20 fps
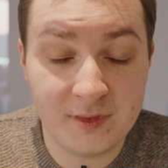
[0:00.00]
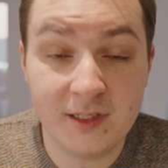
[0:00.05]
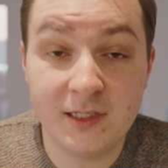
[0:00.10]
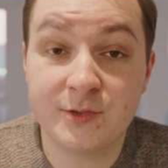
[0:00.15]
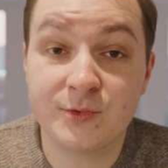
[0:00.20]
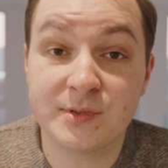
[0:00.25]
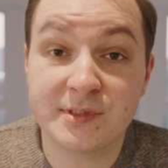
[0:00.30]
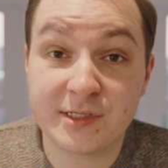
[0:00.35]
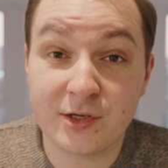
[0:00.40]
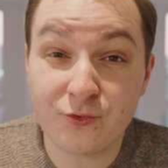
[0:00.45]

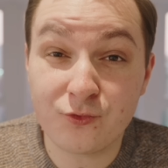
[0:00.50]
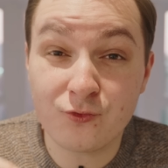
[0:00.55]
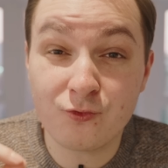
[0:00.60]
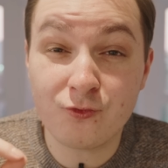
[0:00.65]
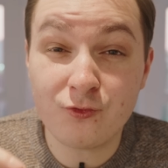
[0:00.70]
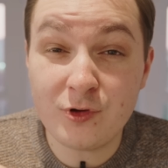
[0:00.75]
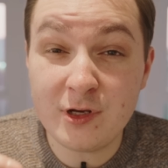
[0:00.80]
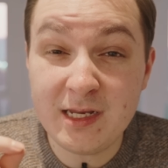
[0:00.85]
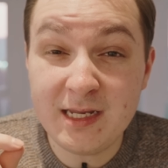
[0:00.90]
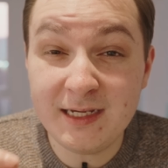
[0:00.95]
This was a
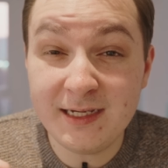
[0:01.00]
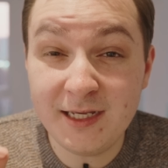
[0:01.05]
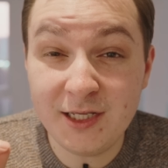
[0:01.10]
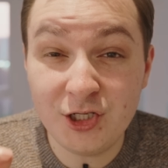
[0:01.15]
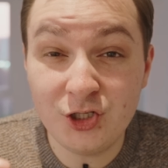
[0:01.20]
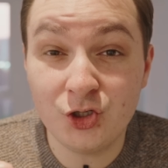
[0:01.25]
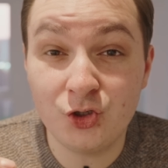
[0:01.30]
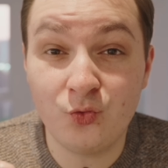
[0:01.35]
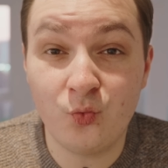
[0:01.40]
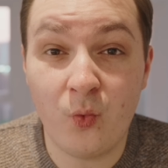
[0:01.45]
really
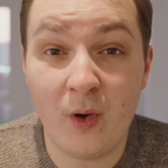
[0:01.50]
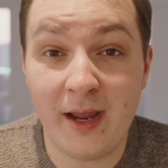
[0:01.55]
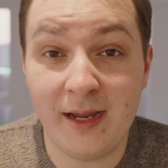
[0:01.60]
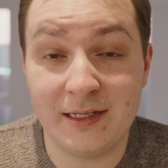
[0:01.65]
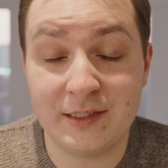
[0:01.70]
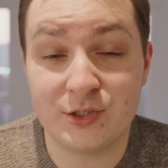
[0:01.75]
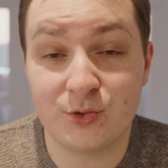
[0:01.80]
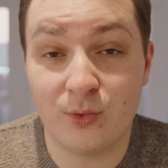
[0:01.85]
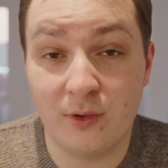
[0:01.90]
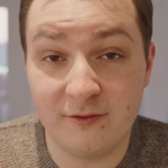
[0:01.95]
good way
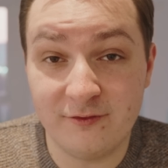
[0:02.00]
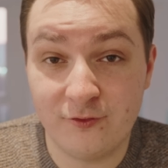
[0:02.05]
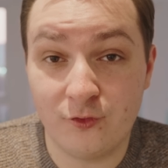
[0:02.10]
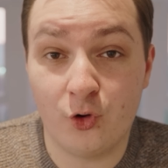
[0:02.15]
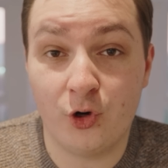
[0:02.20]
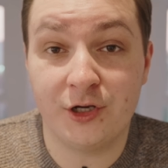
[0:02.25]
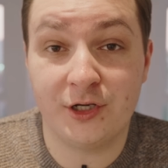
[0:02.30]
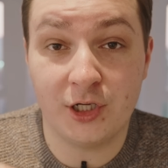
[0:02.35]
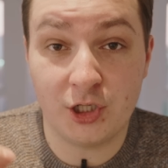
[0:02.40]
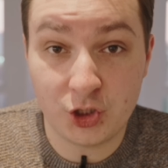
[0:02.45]
to
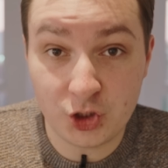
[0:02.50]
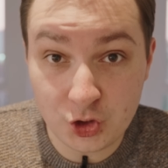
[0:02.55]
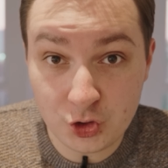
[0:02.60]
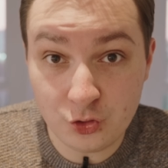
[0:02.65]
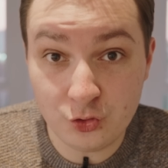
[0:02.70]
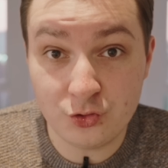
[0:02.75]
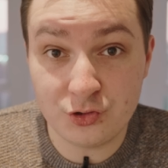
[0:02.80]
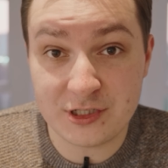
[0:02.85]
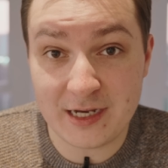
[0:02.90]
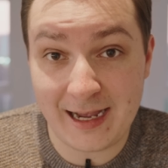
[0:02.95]
avoid a
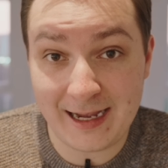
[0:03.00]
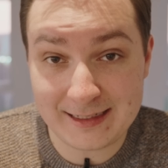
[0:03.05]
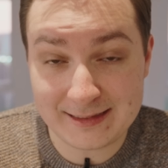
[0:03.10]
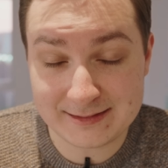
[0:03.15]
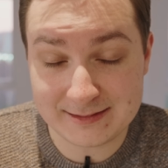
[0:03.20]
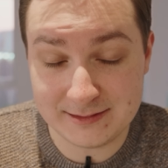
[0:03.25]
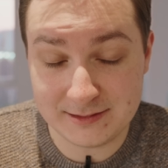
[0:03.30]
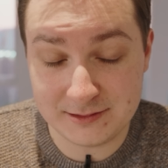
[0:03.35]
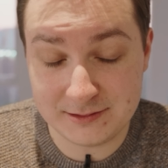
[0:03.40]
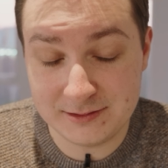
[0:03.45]
huge
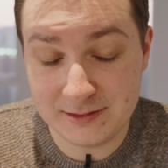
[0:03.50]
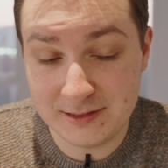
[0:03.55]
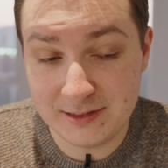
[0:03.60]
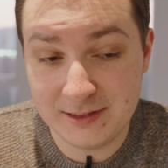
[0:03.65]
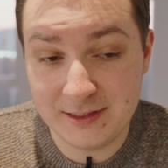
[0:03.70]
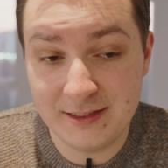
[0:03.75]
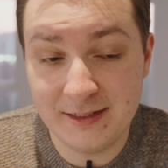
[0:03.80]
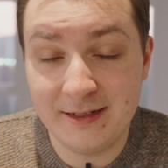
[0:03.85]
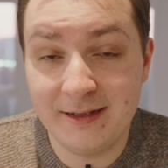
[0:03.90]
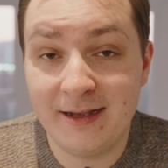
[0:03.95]
accident.
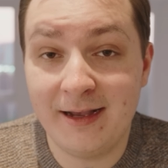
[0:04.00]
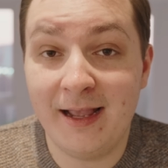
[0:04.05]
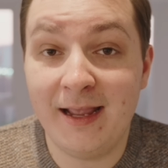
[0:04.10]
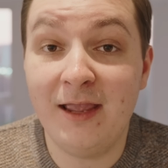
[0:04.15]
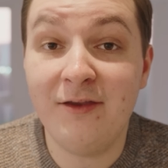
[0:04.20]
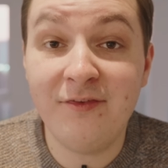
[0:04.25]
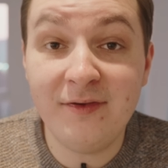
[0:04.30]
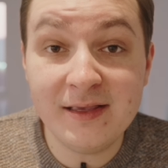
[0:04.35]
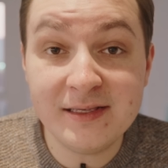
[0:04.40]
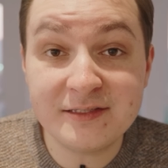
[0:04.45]

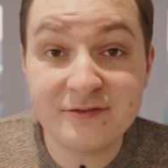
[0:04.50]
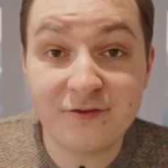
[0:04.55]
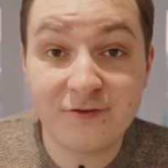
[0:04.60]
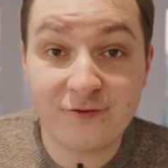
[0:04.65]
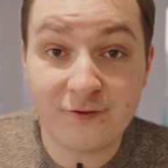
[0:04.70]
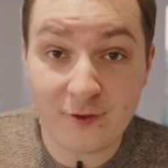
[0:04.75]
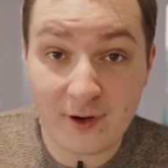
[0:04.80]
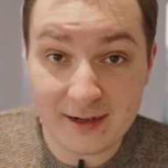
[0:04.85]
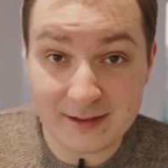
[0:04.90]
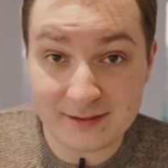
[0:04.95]
If his
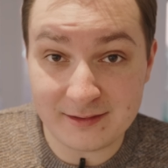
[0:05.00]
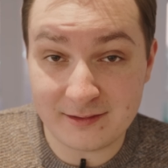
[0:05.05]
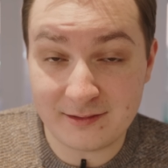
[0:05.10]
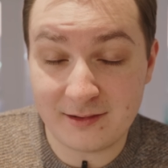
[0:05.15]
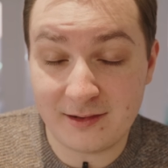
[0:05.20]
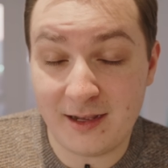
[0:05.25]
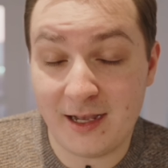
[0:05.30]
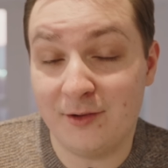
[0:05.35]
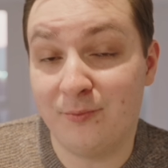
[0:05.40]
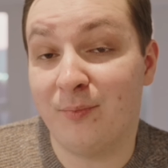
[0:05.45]
friend
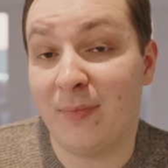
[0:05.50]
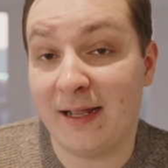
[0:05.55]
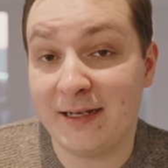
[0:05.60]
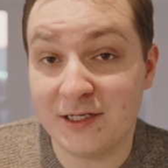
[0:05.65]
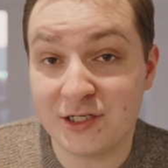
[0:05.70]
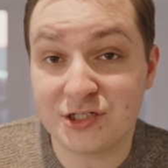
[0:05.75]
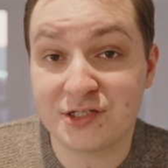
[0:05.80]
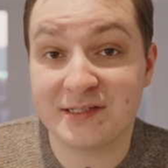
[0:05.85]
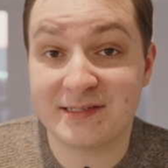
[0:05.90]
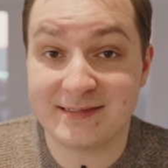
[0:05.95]
had
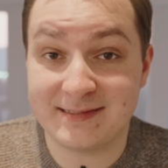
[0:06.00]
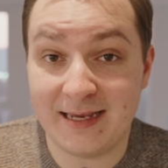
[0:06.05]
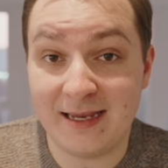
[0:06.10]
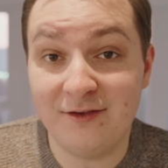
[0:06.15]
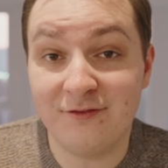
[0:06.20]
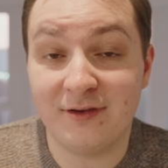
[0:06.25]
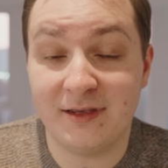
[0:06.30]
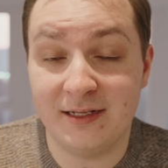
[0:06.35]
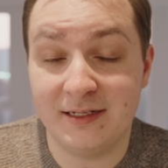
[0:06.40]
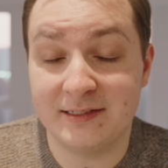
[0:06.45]
managed to
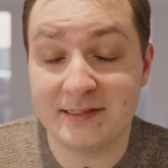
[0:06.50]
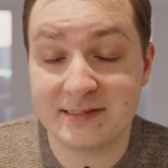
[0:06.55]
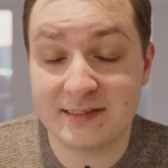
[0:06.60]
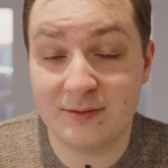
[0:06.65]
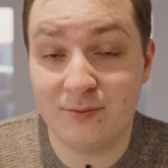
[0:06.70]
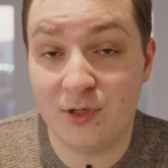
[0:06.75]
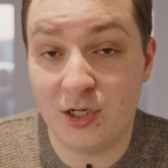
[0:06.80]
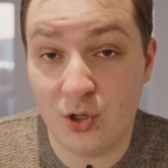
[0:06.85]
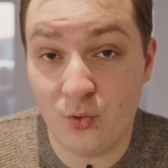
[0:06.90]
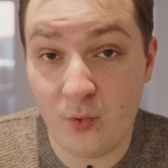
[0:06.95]
save it in a
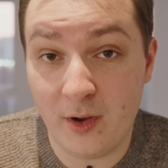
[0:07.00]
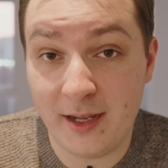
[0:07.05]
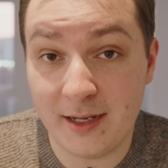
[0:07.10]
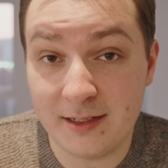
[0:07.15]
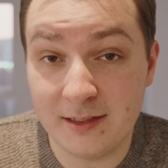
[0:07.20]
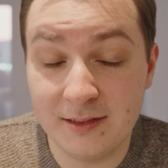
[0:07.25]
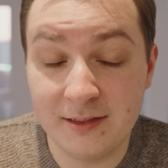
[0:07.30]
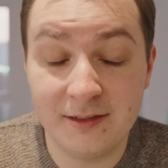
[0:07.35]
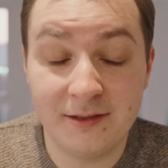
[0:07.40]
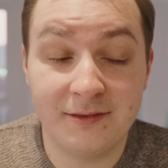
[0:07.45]
similar
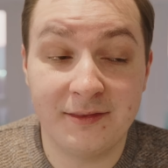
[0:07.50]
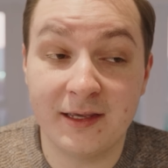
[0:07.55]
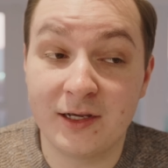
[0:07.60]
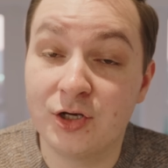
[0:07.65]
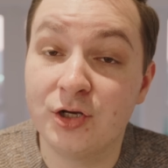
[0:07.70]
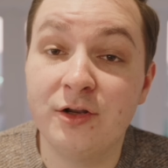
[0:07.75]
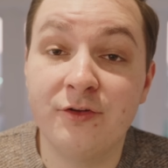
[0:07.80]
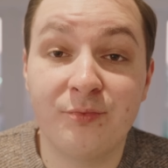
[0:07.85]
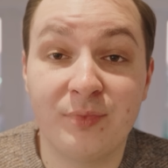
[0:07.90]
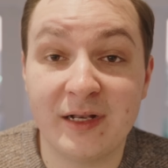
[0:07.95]
way, they
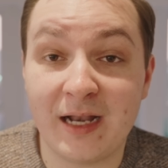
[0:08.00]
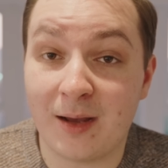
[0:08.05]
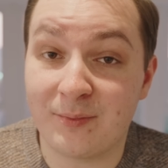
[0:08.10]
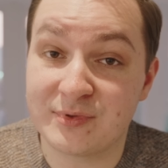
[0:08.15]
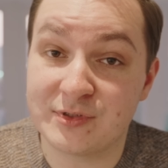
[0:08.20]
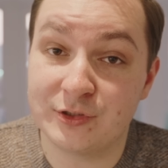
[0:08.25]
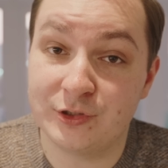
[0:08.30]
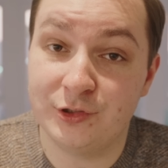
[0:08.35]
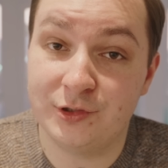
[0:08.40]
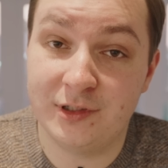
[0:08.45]
could have been
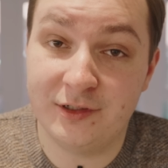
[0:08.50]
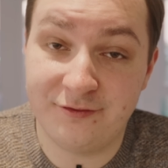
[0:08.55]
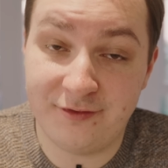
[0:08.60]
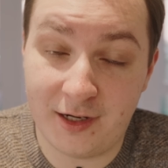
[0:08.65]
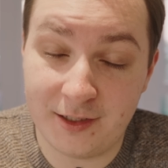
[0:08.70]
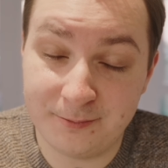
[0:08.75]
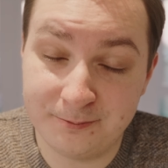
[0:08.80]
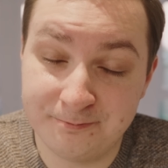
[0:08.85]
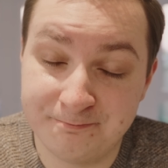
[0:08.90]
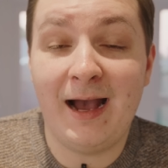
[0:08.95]
absolutely
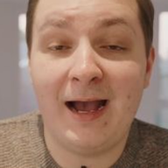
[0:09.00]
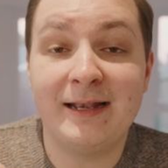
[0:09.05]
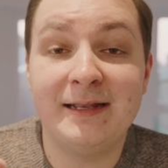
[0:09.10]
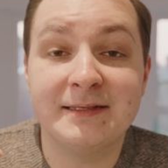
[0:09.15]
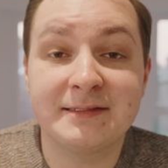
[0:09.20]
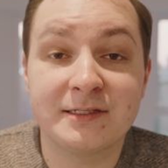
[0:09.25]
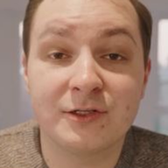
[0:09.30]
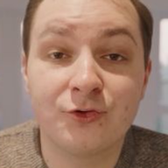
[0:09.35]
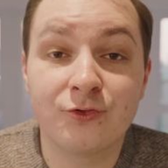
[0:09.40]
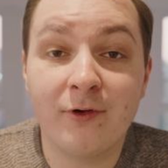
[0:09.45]
fine. And
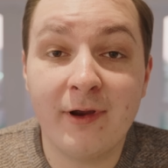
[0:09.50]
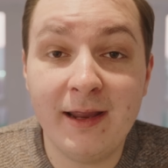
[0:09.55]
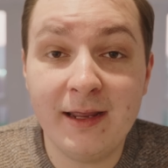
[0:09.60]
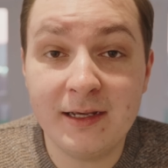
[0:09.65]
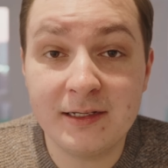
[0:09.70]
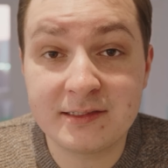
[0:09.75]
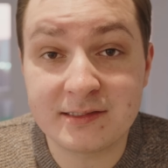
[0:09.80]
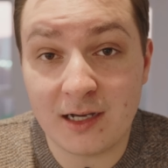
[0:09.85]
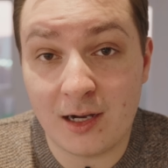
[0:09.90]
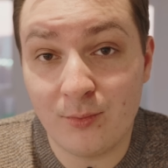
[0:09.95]
it's a great
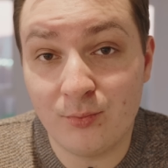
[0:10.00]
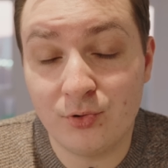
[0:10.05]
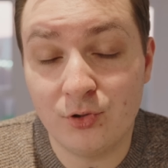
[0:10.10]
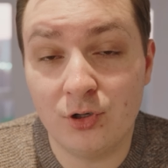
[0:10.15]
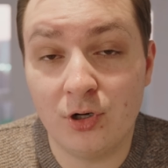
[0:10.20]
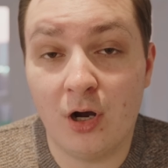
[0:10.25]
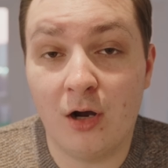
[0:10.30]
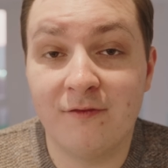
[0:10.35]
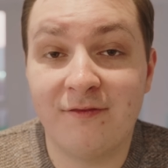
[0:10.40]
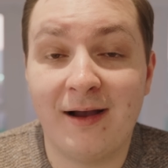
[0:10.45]

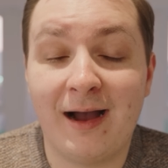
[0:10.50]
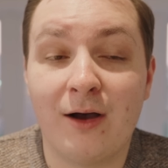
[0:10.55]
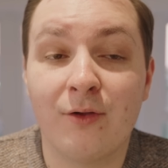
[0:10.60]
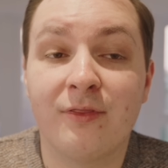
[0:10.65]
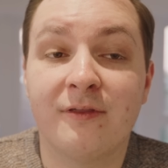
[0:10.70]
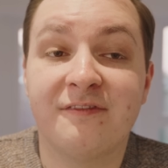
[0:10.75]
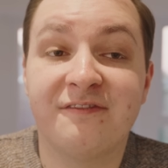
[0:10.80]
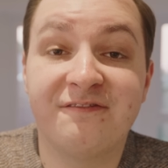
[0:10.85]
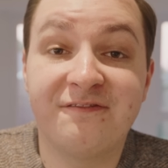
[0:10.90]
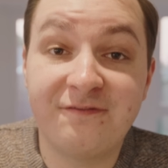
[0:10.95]
example of how
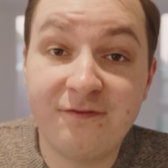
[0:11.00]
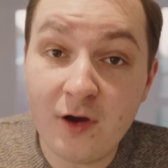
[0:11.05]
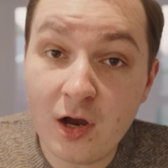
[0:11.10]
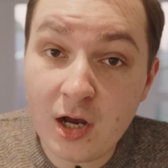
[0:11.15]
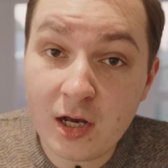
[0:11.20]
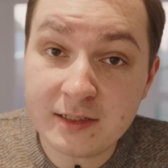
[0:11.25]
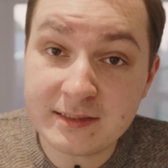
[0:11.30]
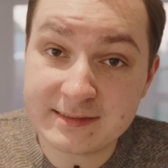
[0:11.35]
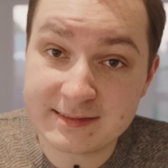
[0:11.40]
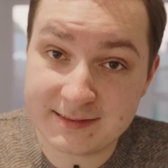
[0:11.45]
the
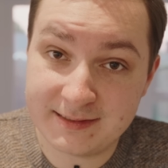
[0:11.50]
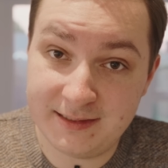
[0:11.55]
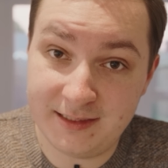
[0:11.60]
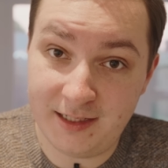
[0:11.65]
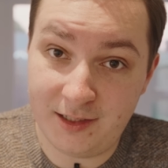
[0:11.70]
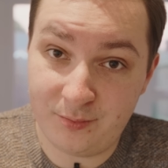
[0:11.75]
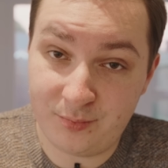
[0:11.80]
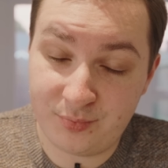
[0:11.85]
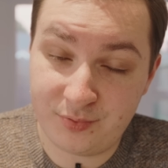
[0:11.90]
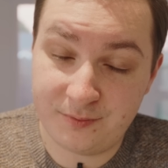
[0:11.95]
first
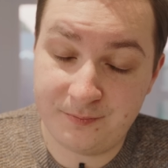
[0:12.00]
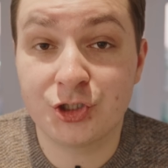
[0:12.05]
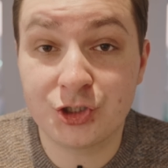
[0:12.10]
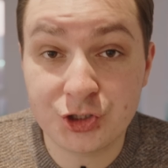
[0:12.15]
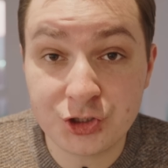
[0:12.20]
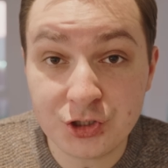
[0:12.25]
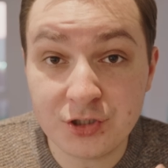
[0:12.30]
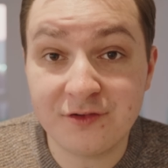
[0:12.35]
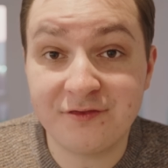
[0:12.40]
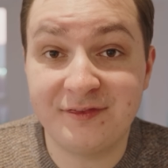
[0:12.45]
clip
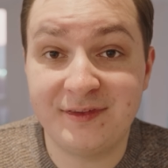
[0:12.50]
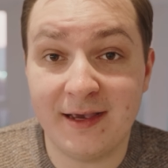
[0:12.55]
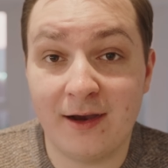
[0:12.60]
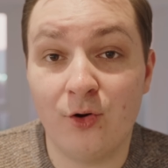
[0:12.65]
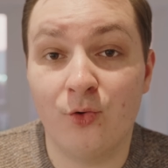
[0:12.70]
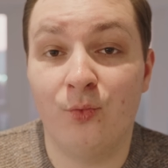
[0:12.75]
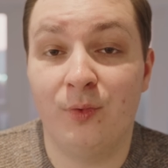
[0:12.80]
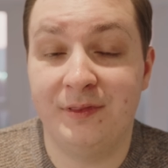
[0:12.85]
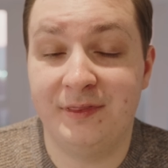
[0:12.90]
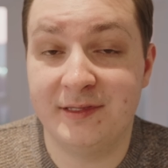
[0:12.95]
should have
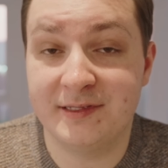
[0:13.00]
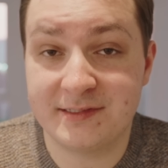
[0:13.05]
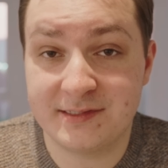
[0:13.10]
dealt with the